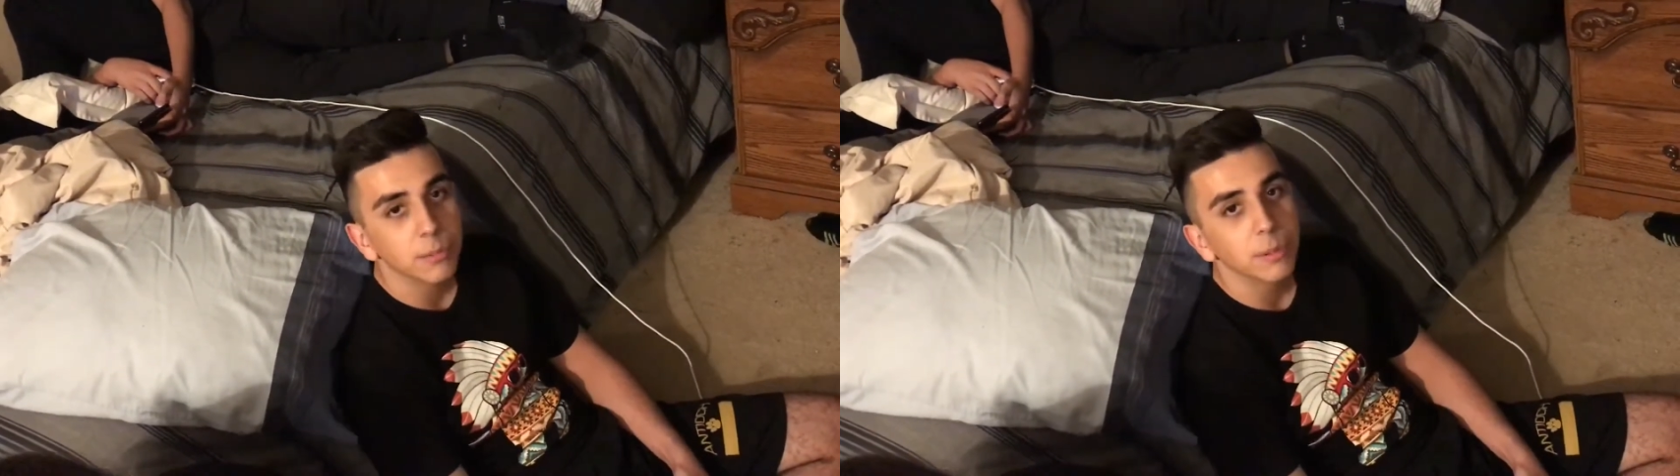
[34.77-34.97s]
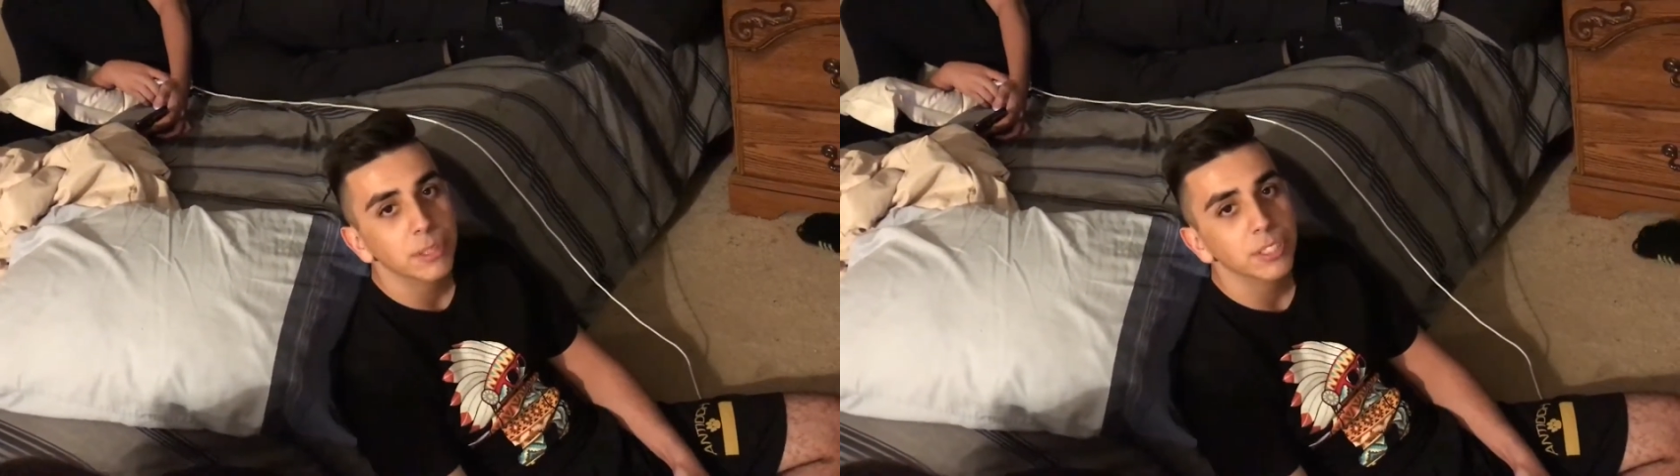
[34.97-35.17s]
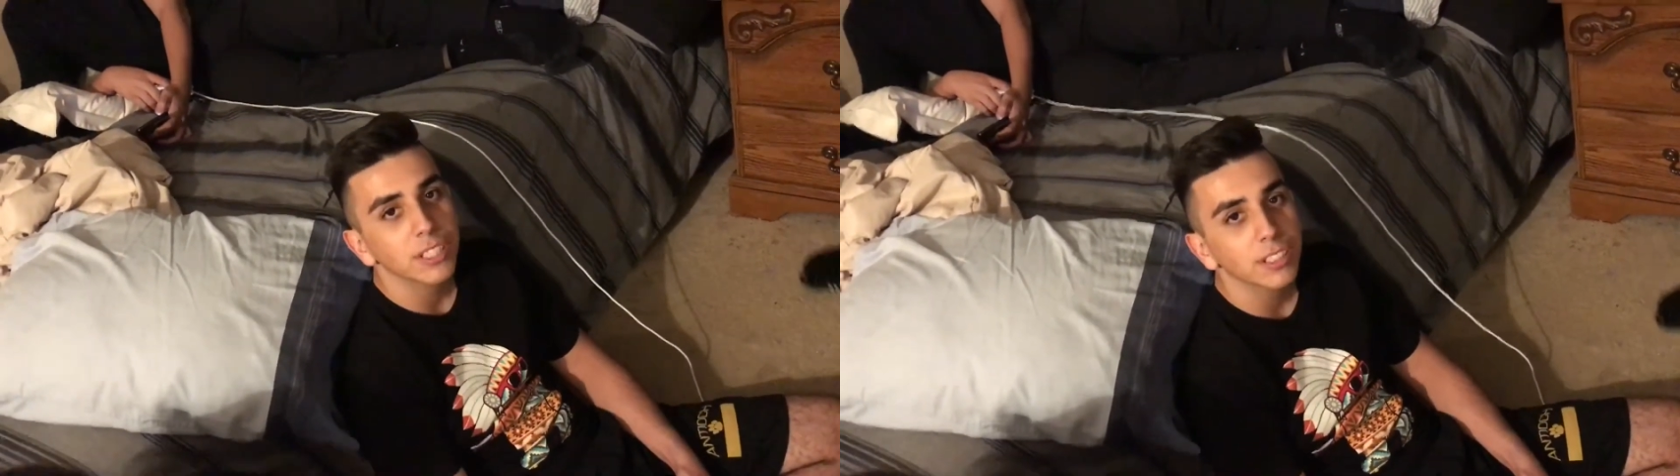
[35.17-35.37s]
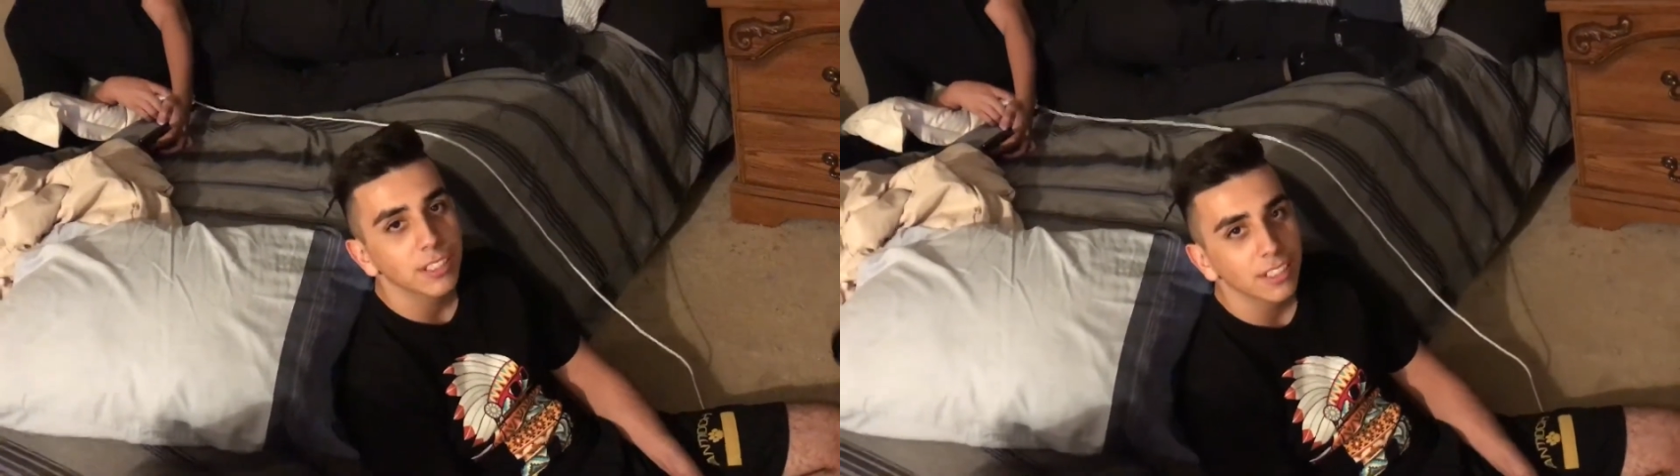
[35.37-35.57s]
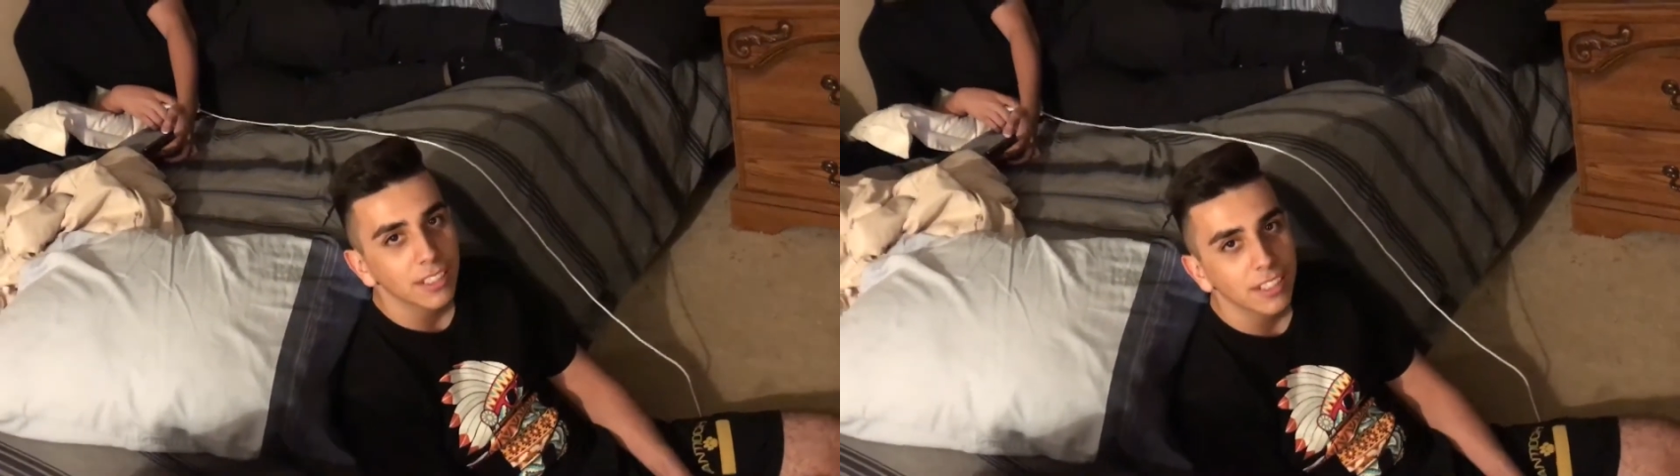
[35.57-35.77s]
Dang, really? How'd
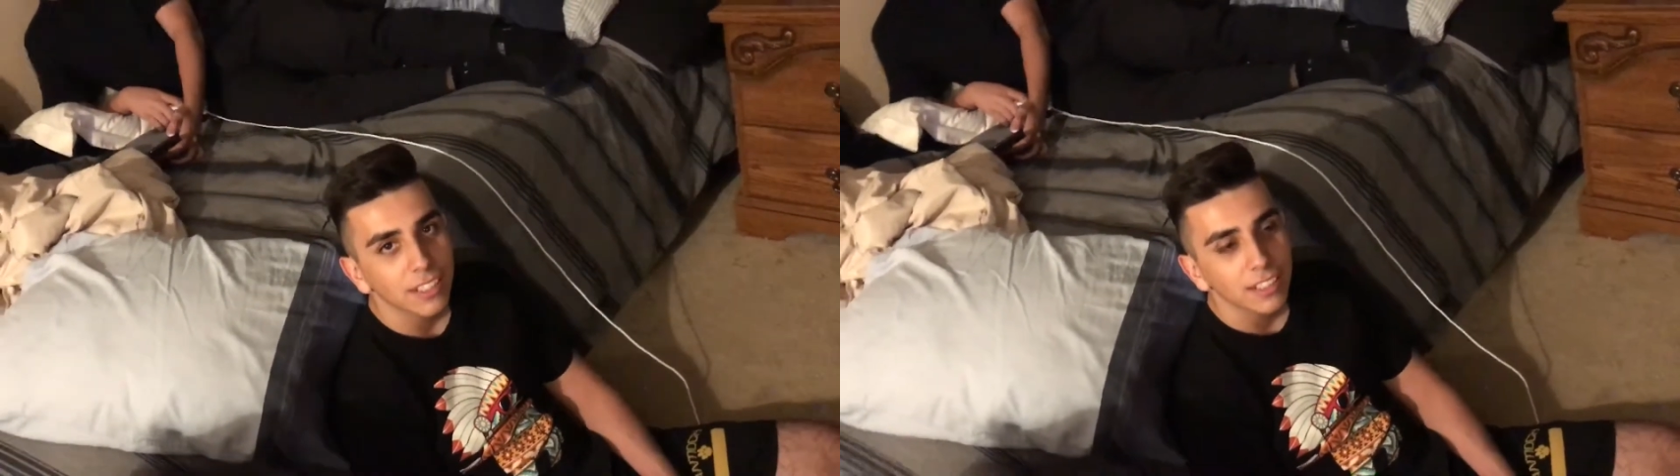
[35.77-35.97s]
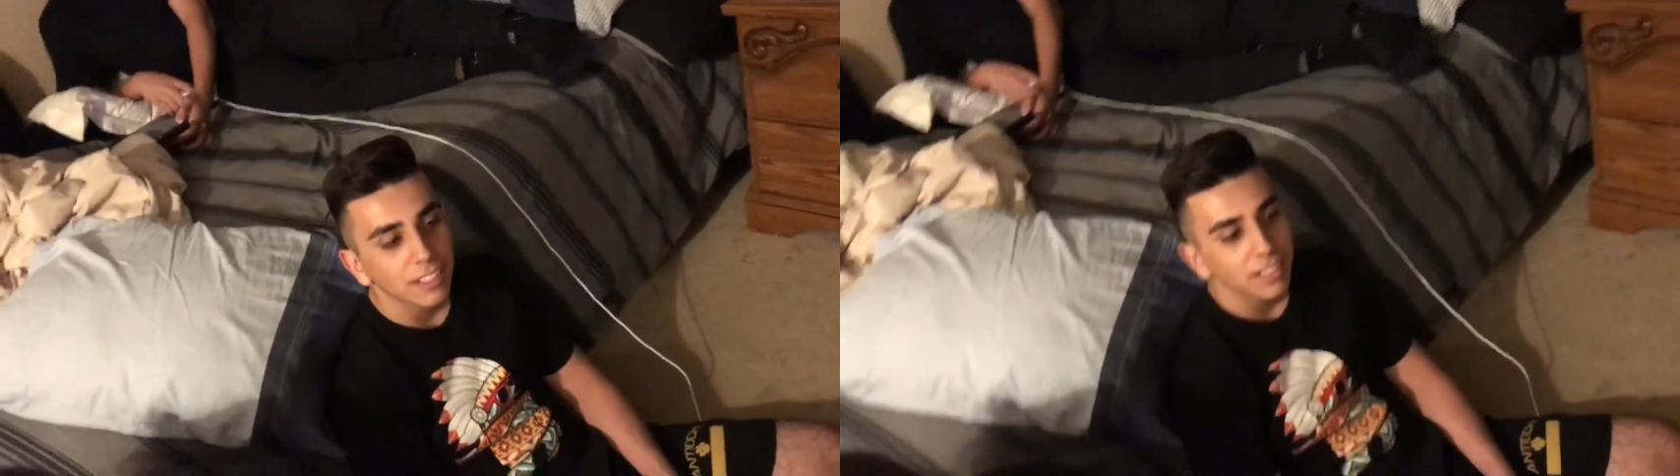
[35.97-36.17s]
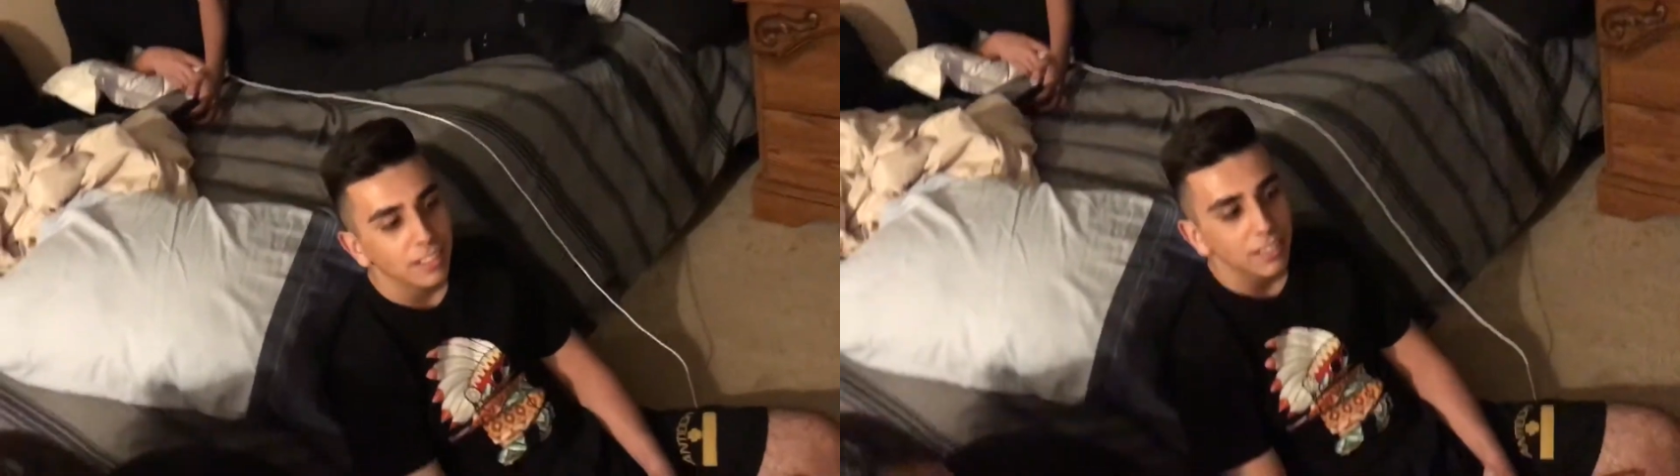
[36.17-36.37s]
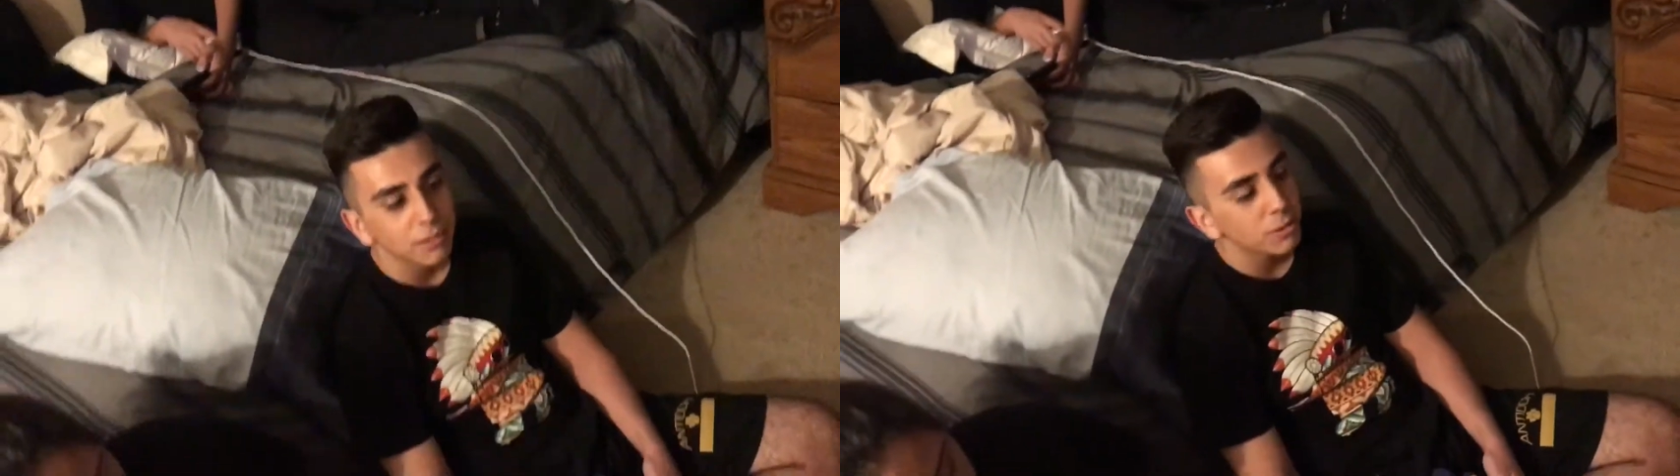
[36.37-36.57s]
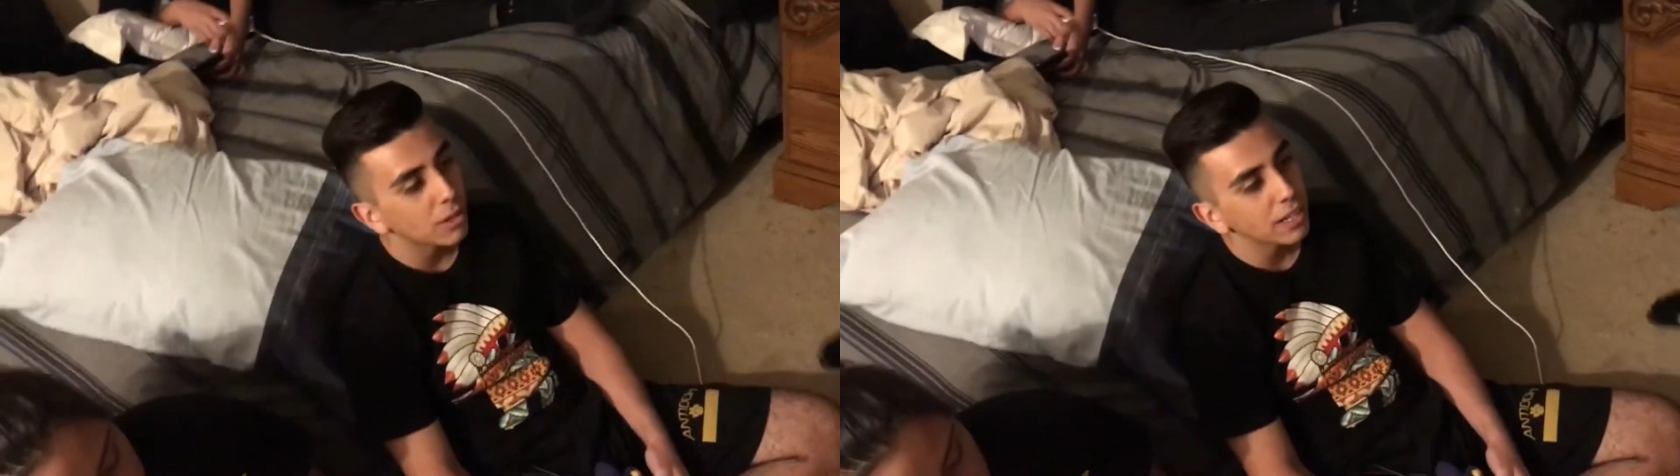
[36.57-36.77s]
that go? Or
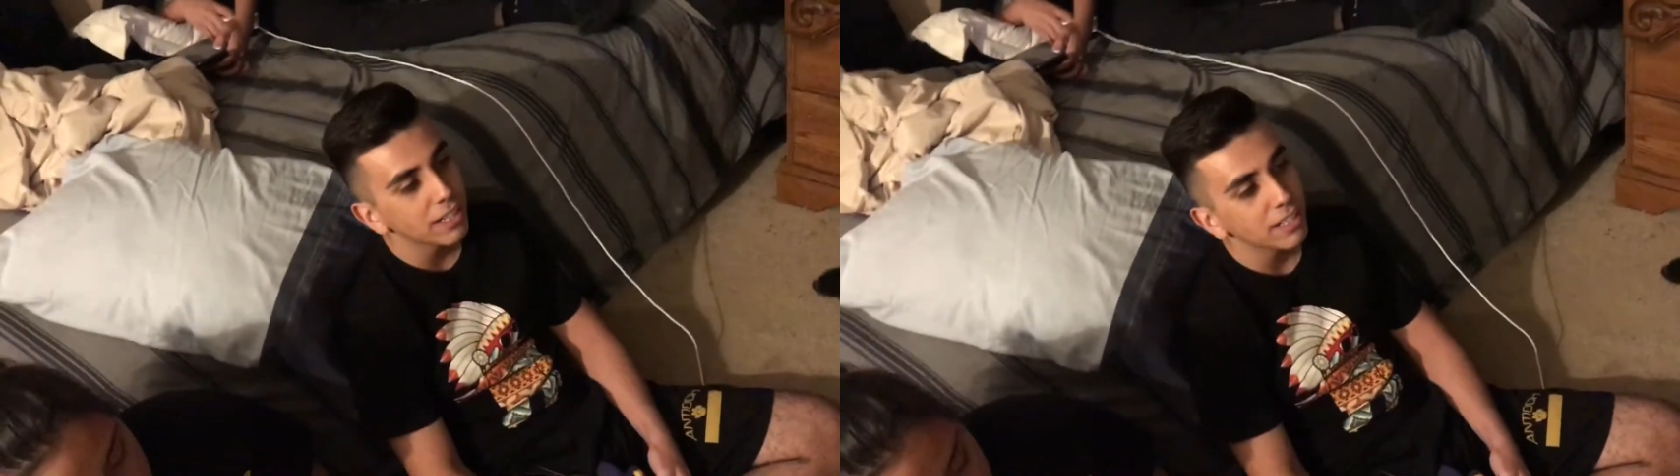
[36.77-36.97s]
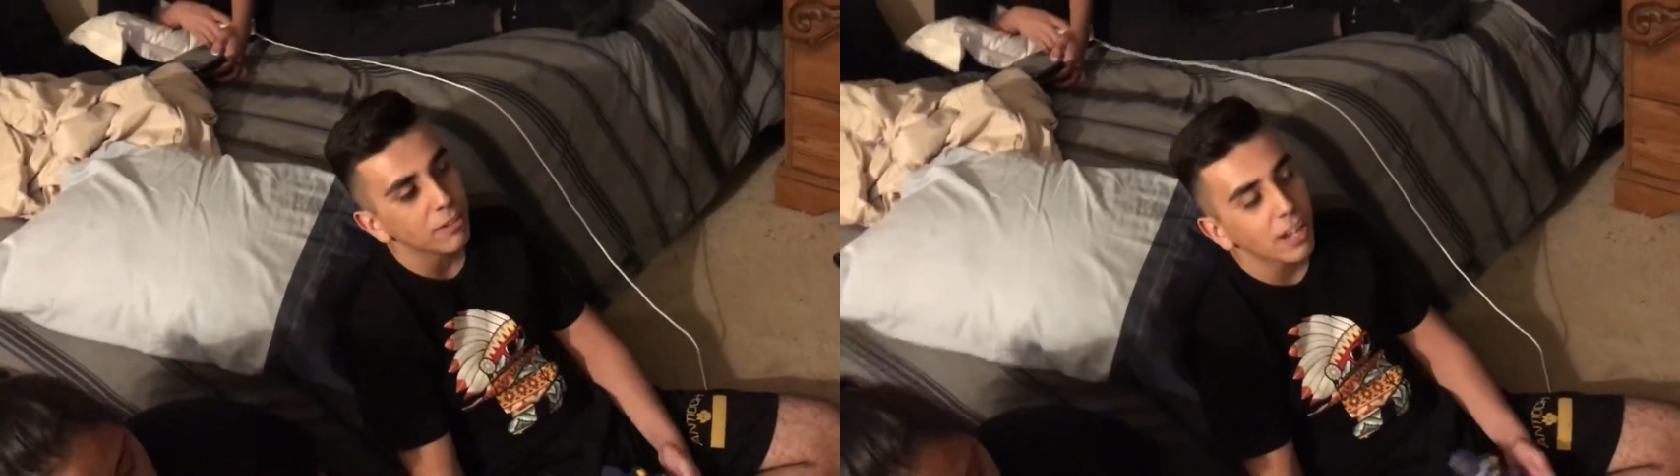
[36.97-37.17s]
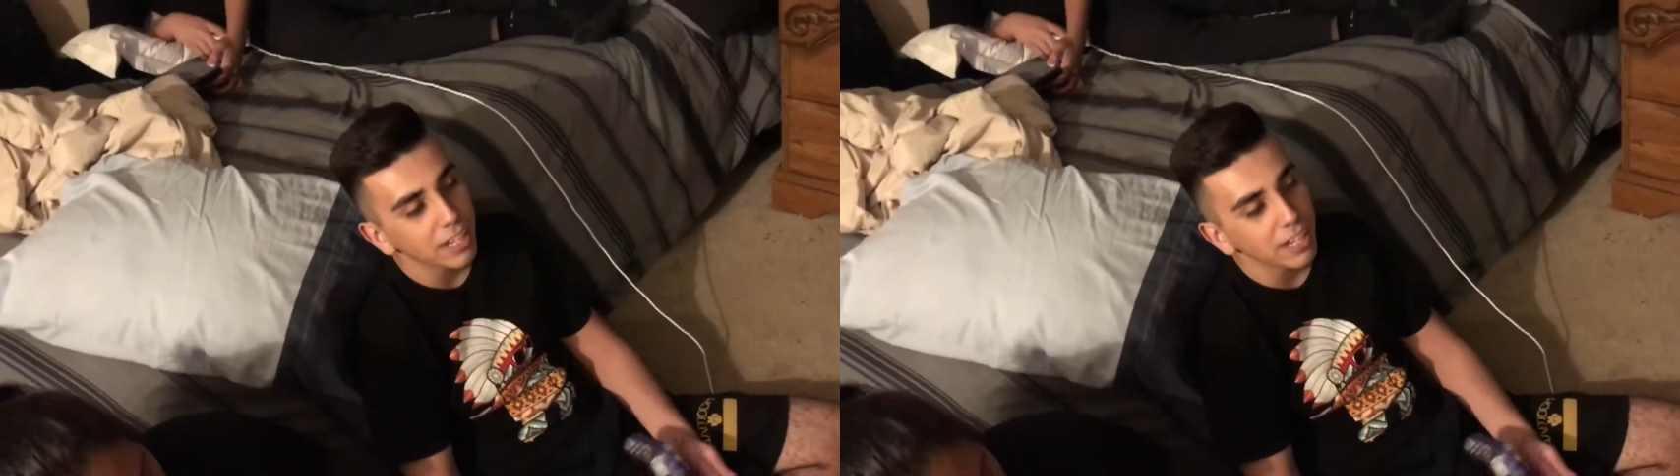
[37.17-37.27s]
how did you run into him?